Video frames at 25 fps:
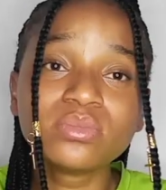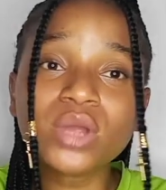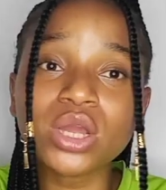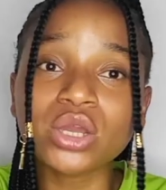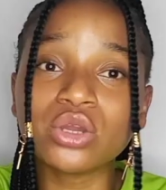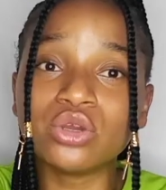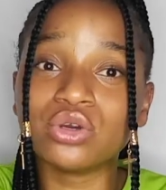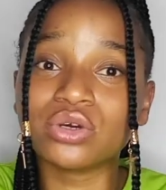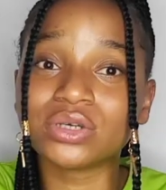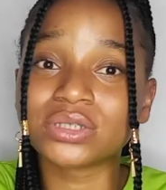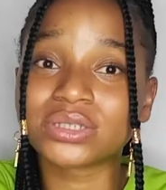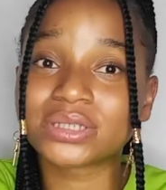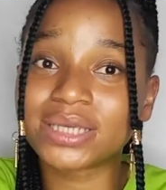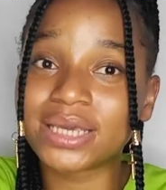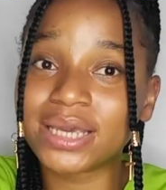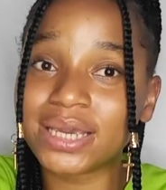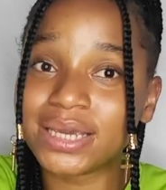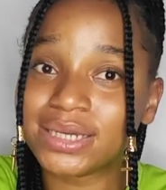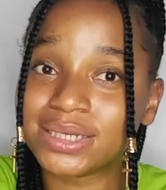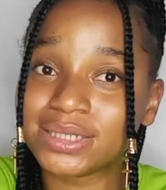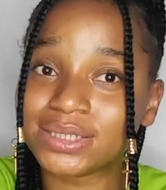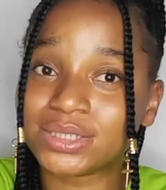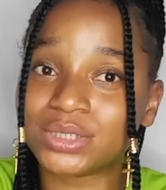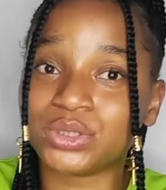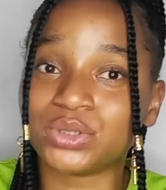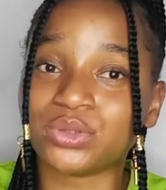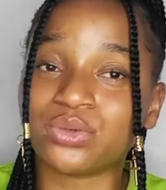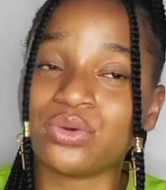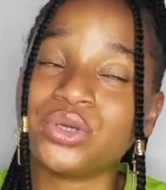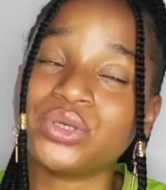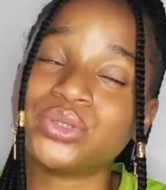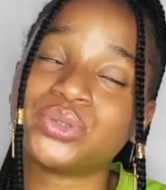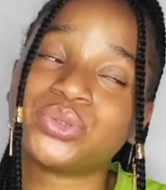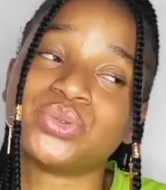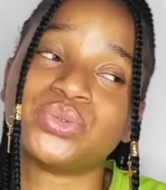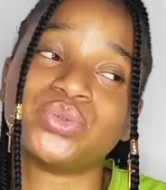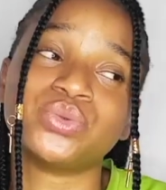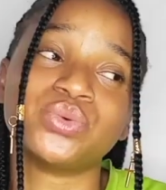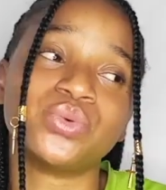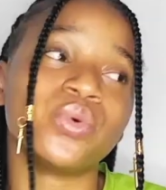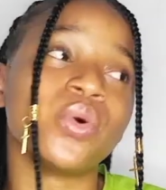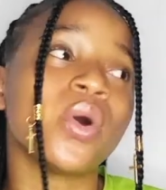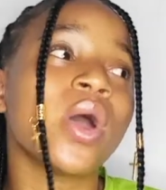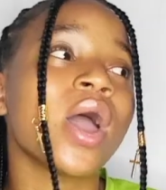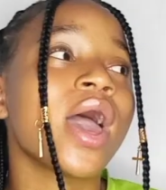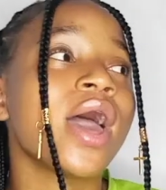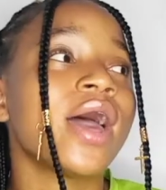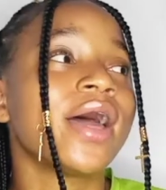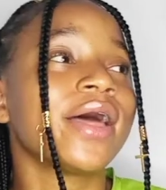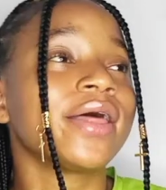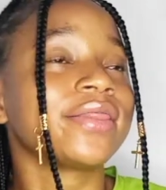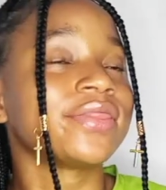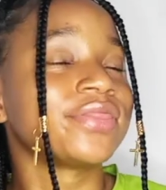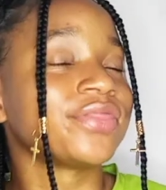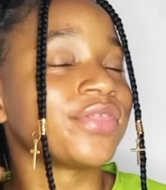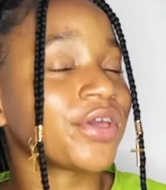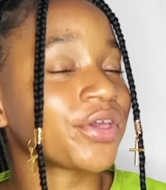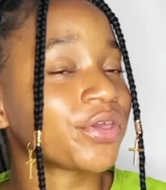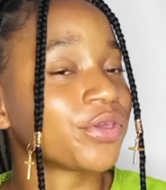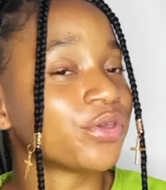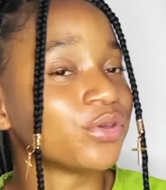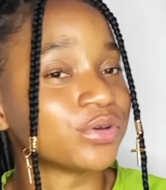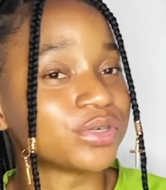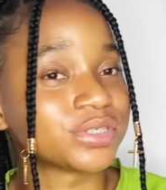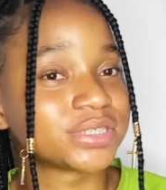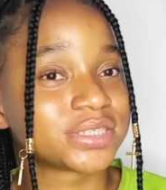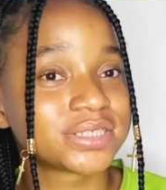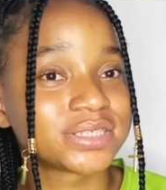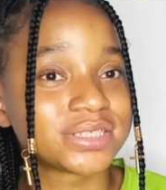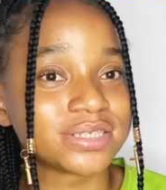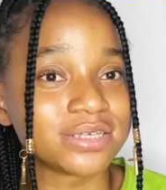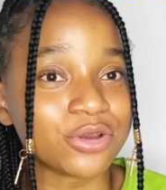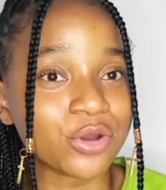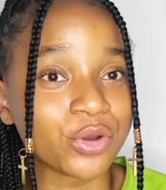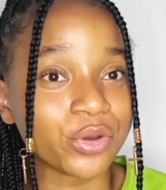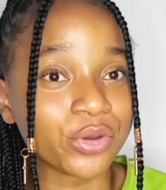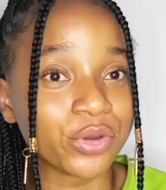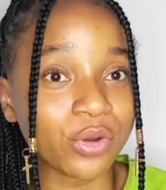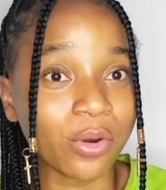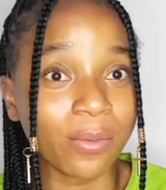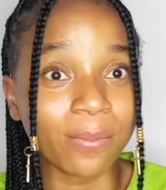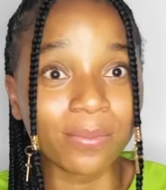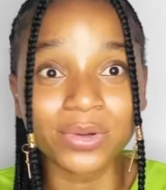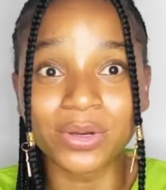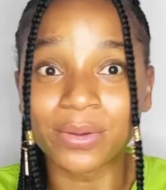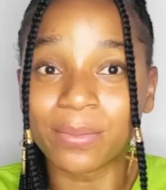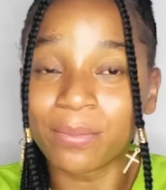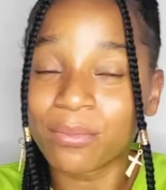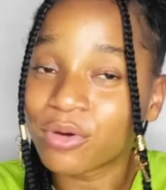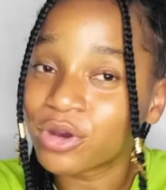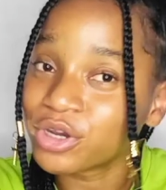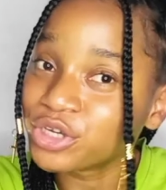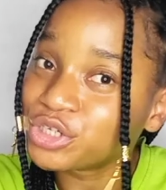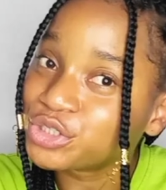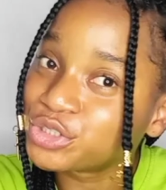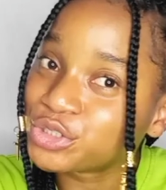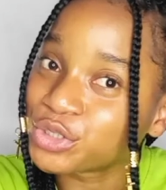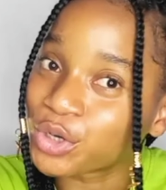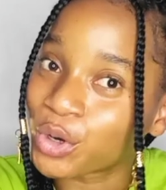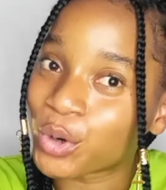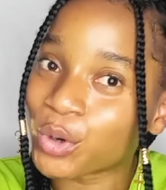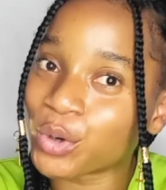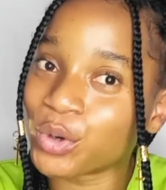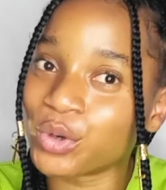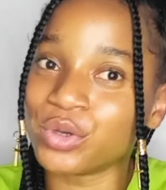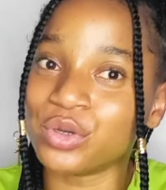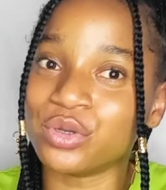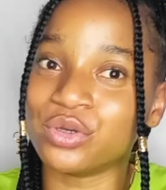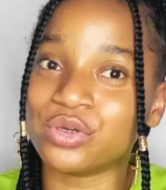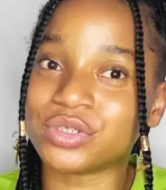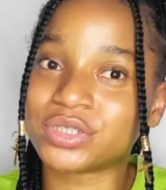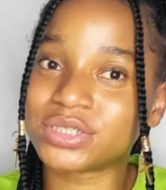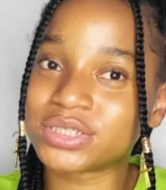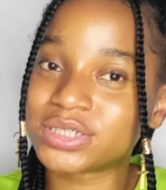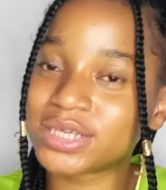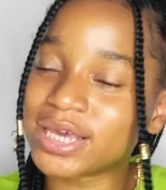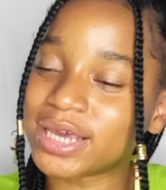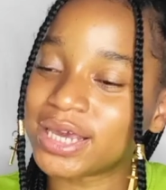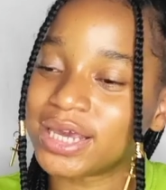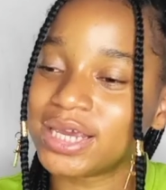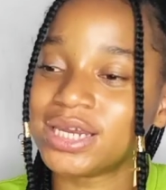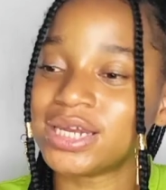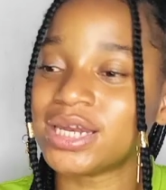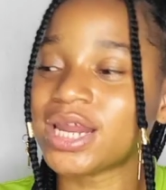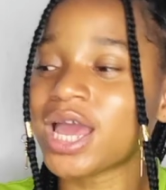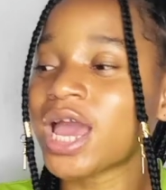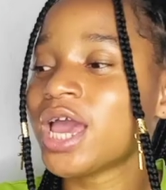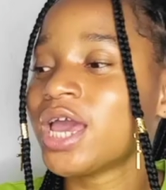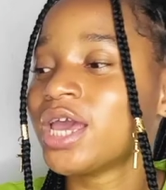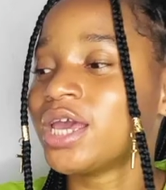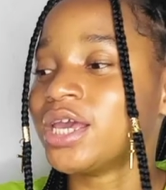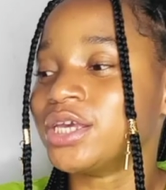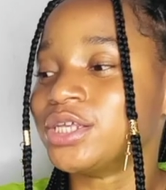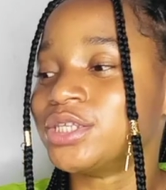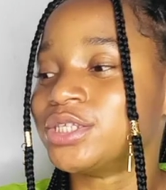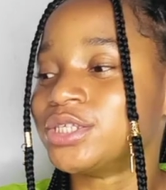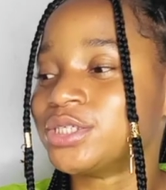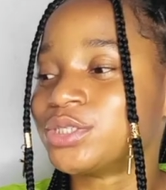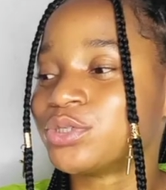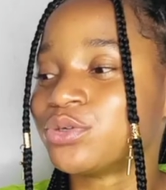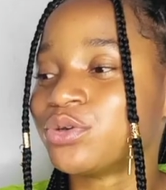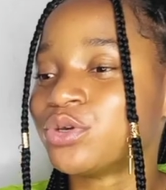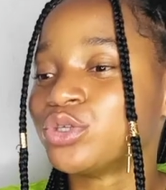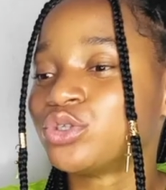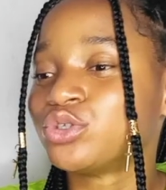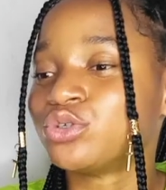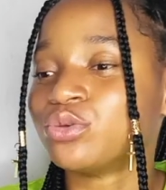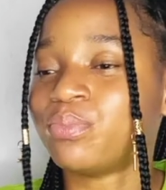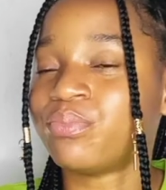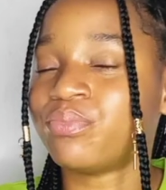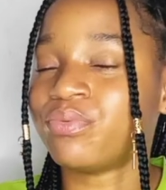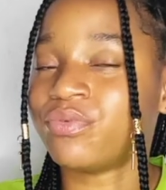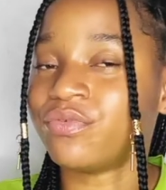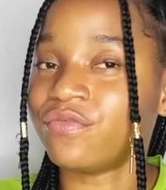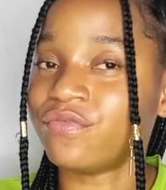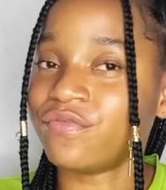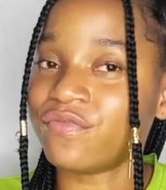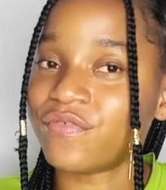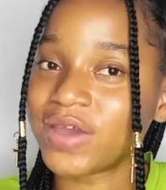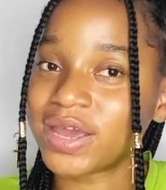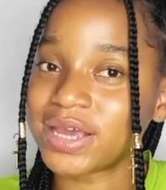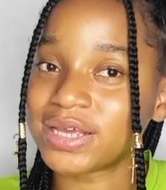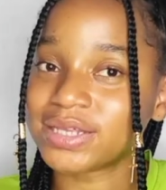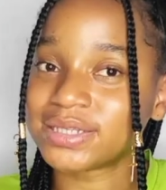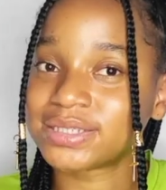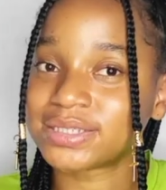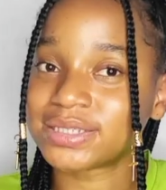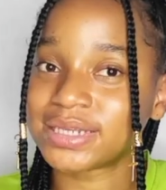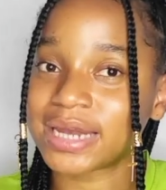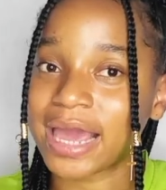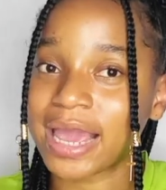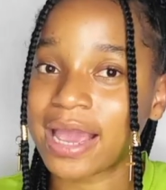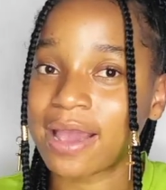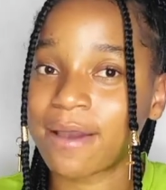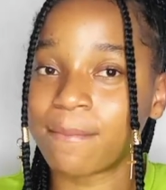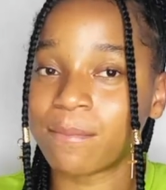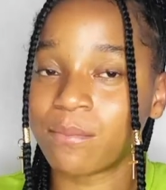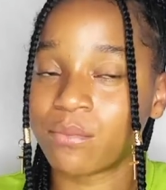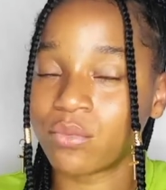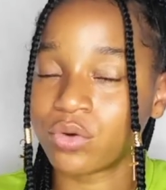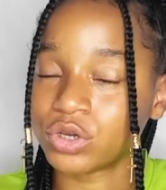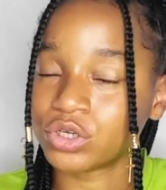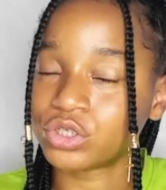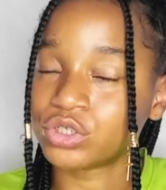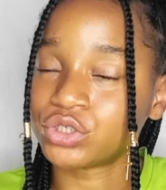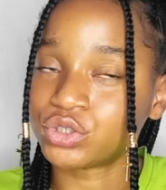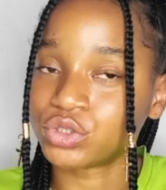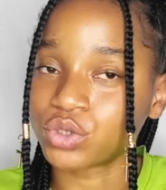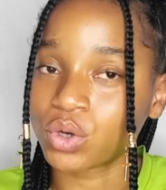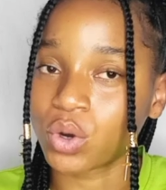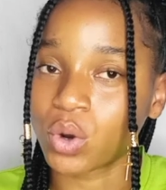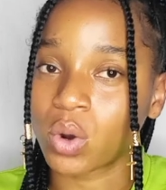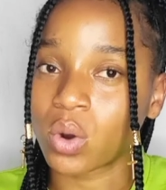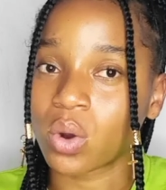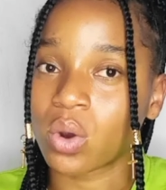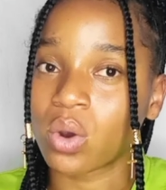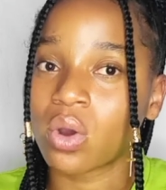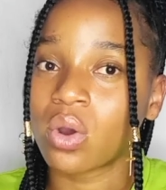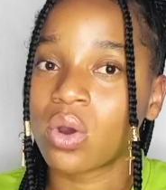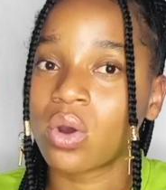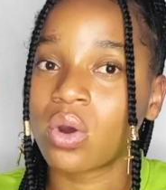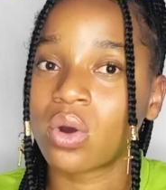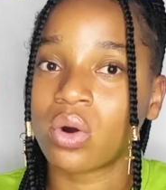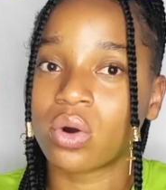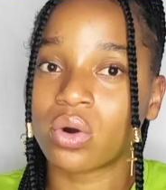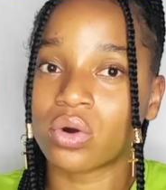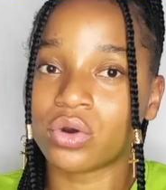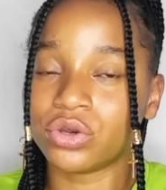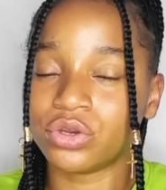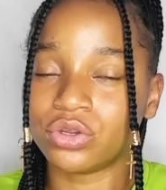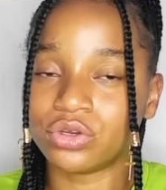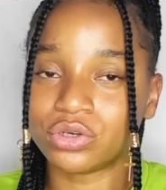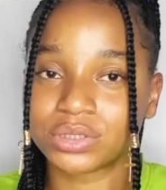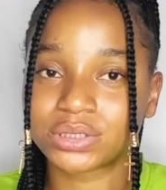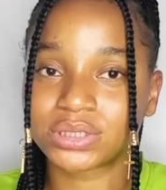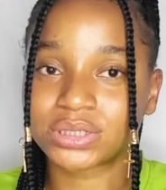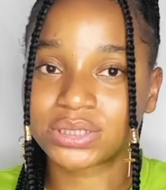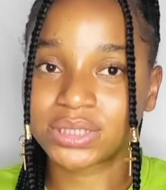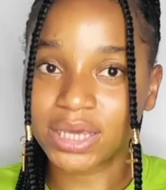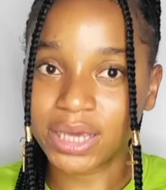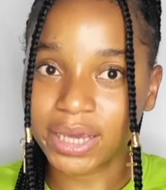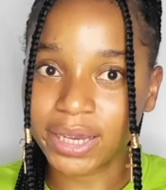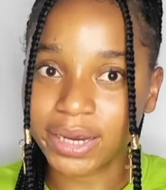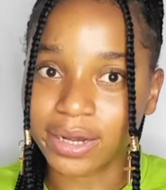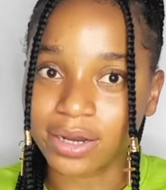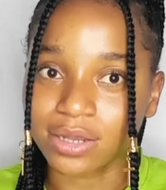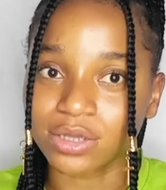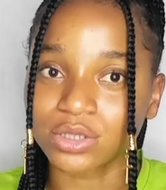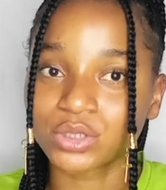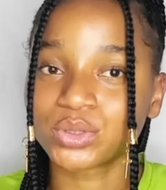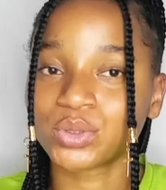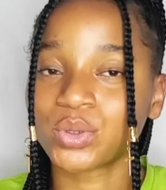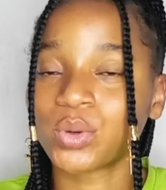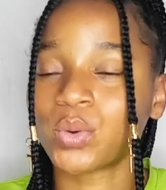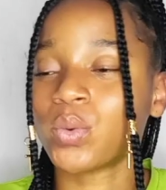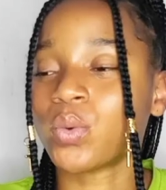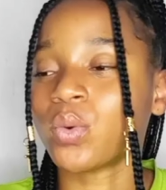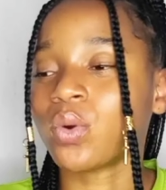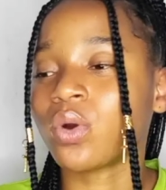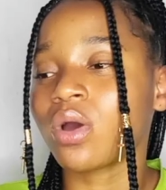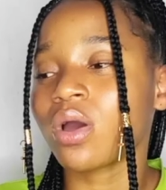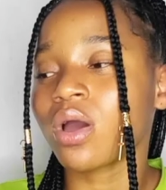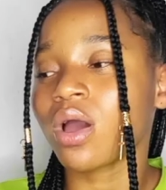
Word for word: your skin it is going to take your, your, your the moisture on your skin it is going to prevent like moisture on your skin so